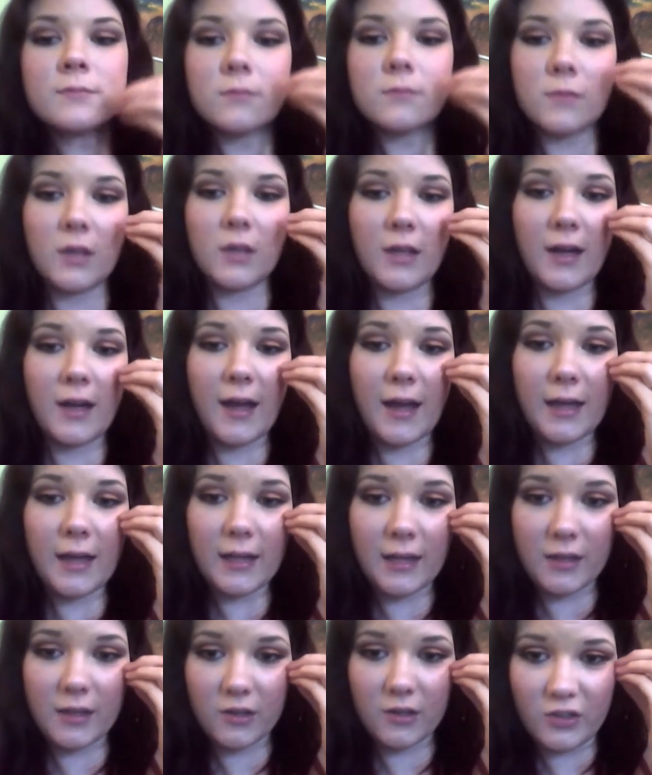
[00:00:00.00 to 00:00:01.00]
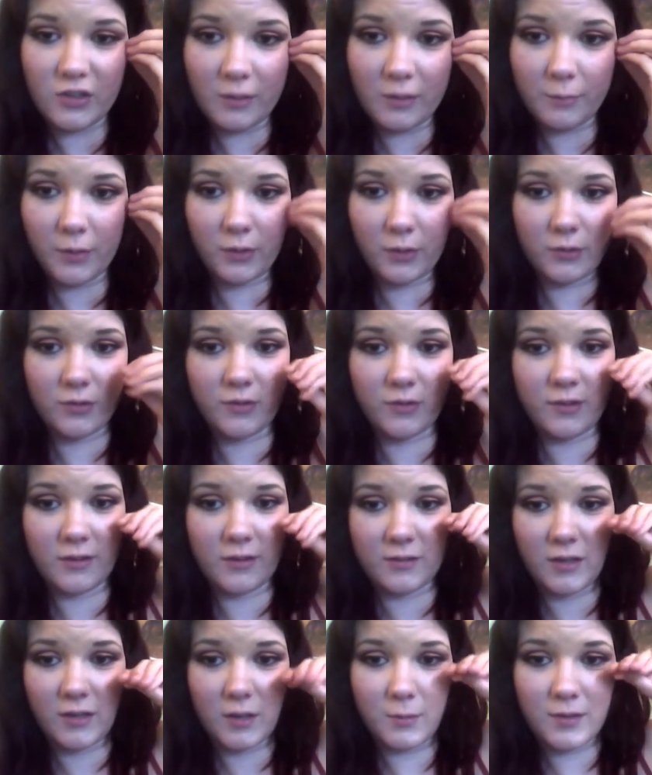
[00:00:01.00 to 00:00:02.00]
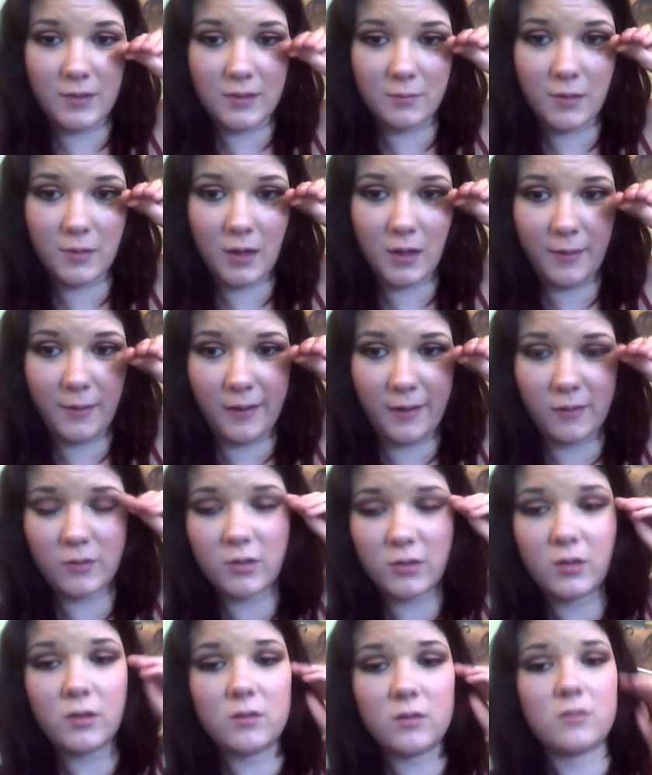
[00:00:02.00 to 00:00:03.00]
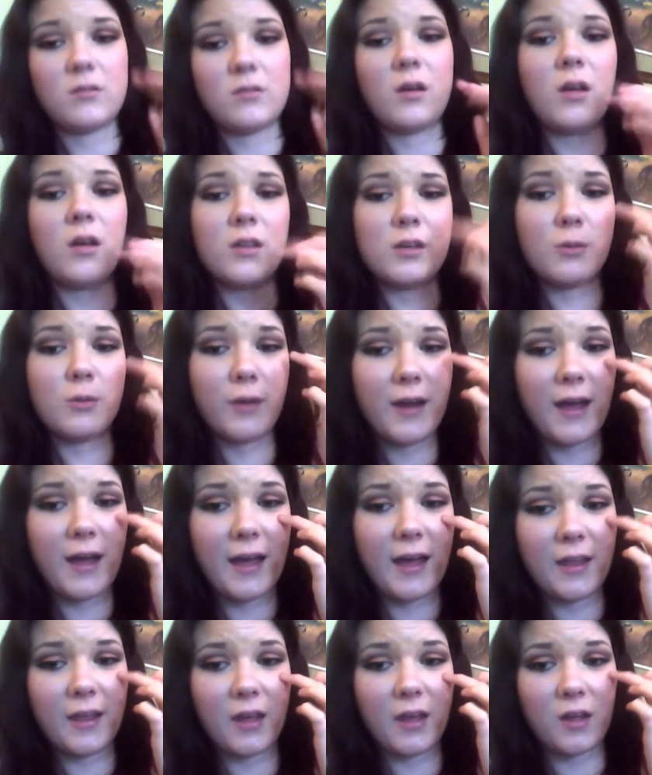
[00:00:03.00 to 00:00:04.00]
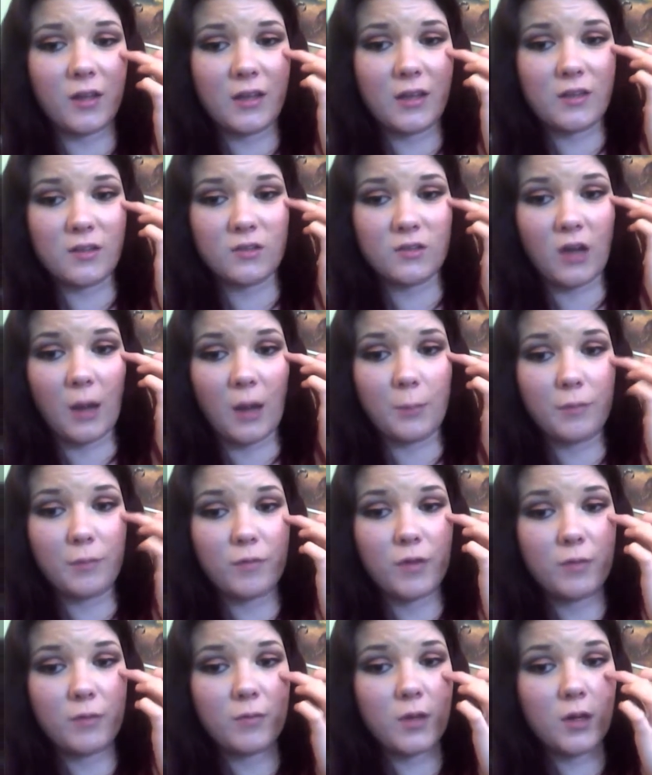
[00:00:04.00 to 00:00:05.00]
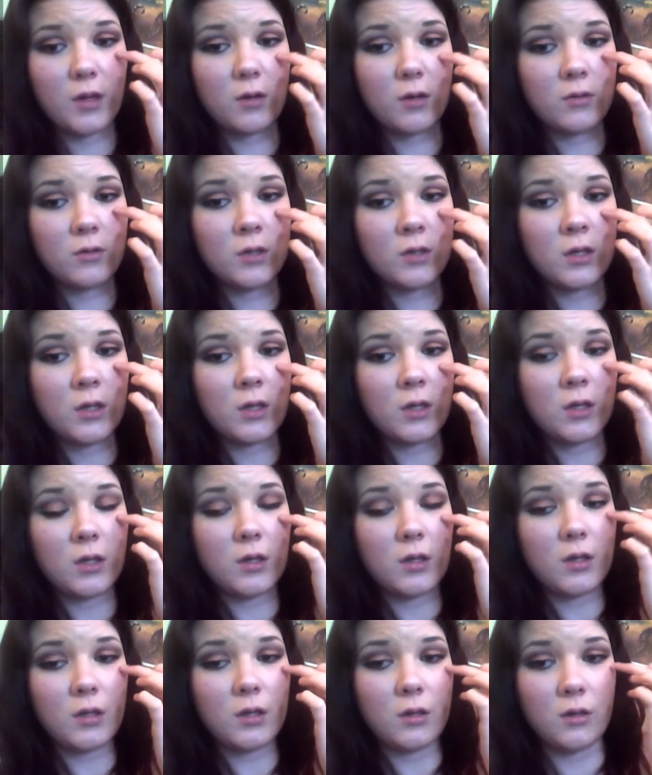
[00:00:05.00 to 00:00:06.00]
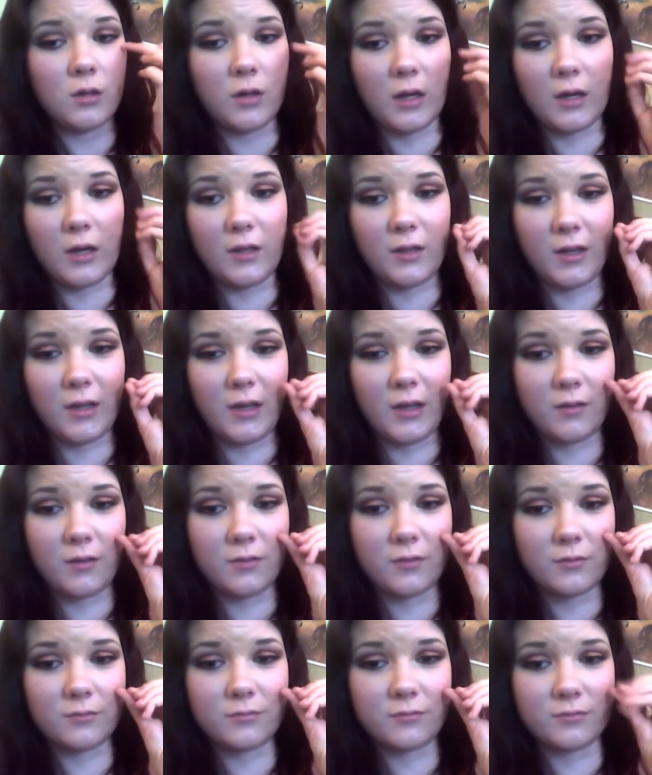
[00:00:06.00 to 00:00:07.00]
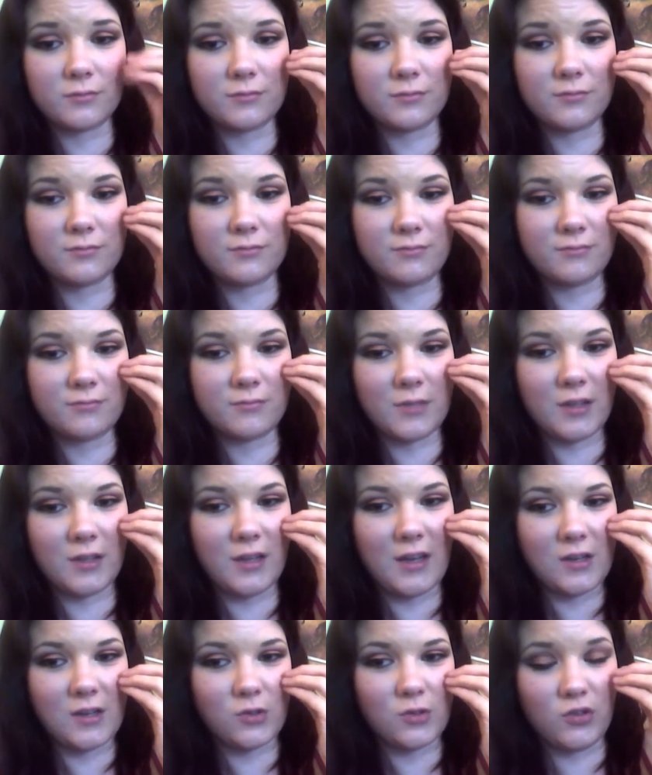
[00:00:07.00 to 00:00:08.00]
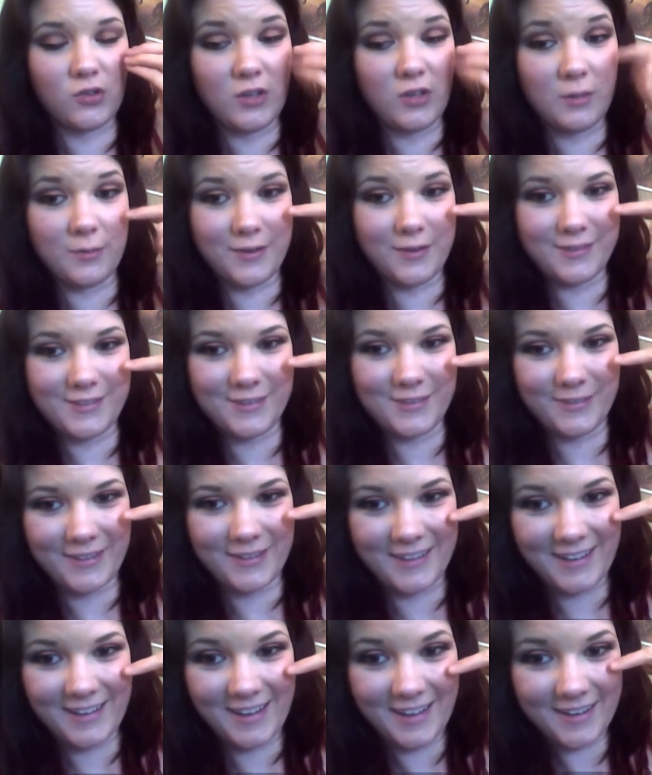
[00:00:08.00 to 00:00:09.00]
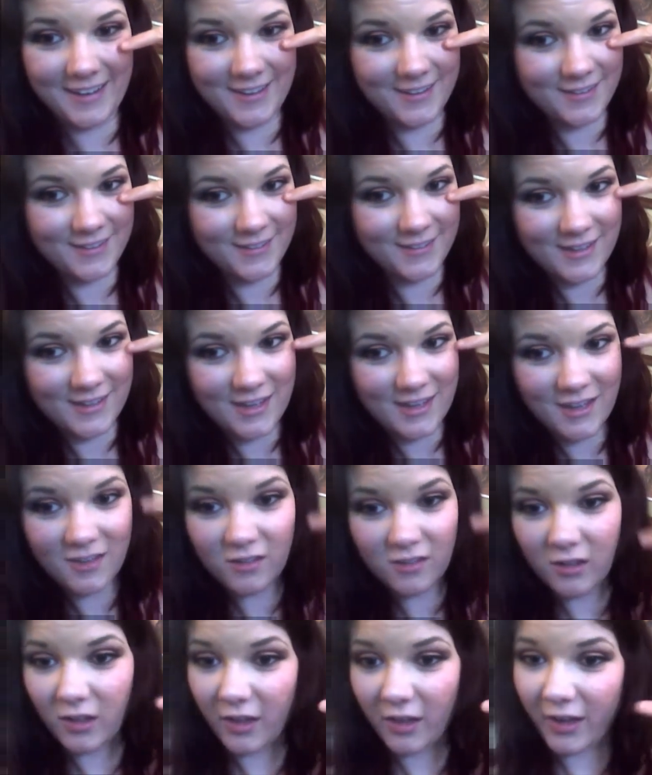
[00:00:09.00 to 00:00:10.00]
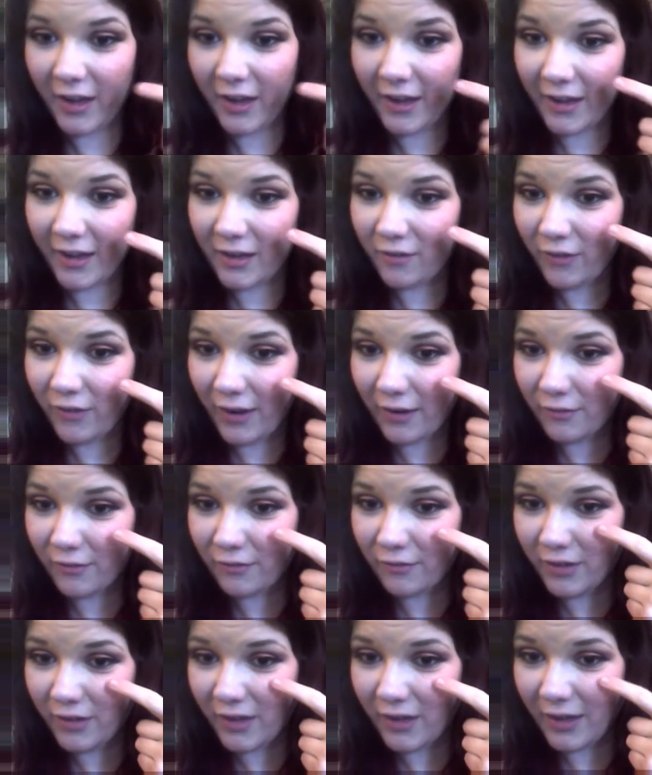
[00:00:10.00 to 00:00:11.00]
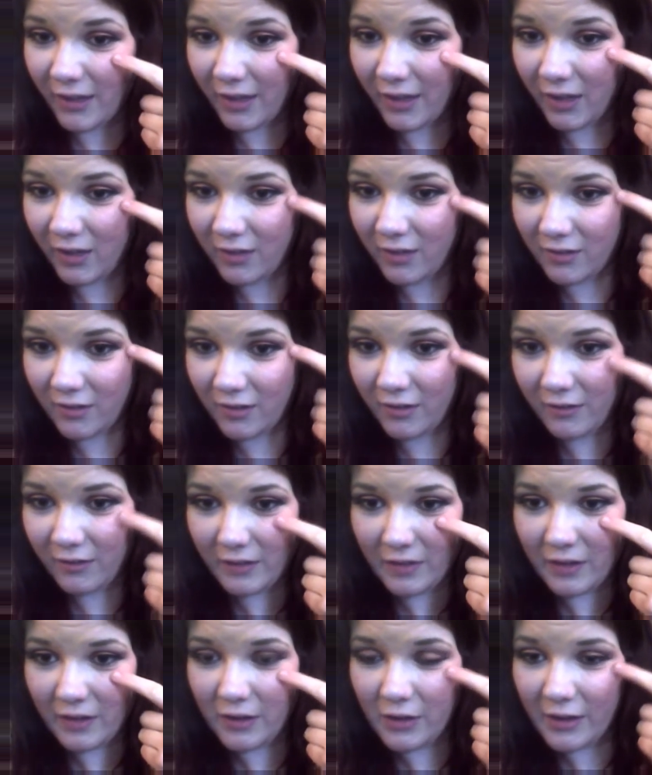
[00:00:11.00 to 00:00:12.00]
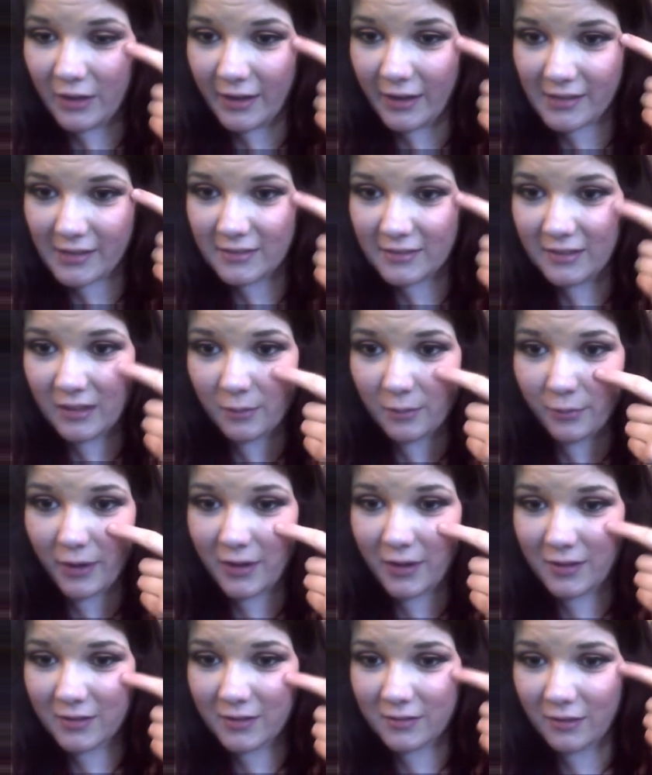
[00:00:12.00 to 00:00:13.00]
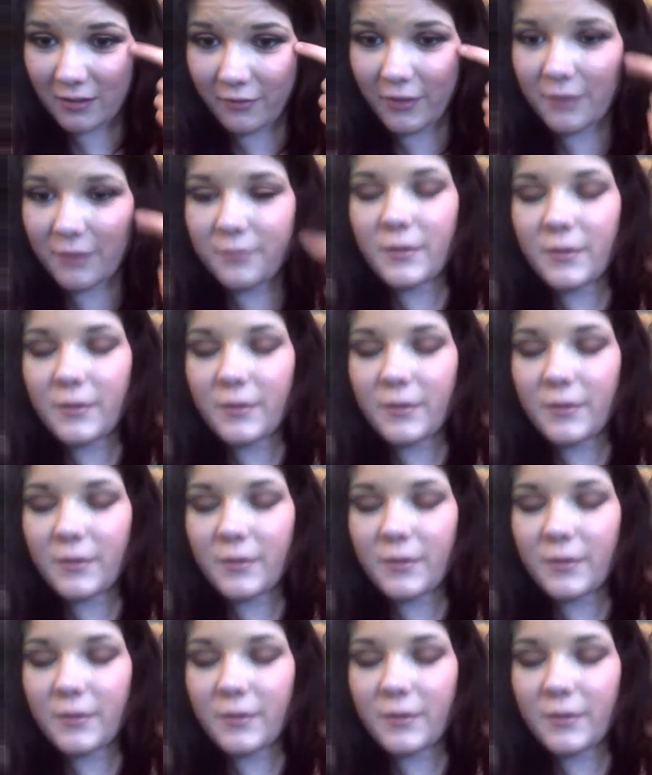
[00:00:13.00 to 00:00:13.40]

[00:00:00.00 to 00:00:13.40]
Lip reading: you're gonna highlight your cheekbones. That's gonna make them come out. You want to highlight on like the top of them though, not like on the actual cheekbones. You want to like be like, I kind of have highlight. It's like right there. You can kind of see the brightness of it.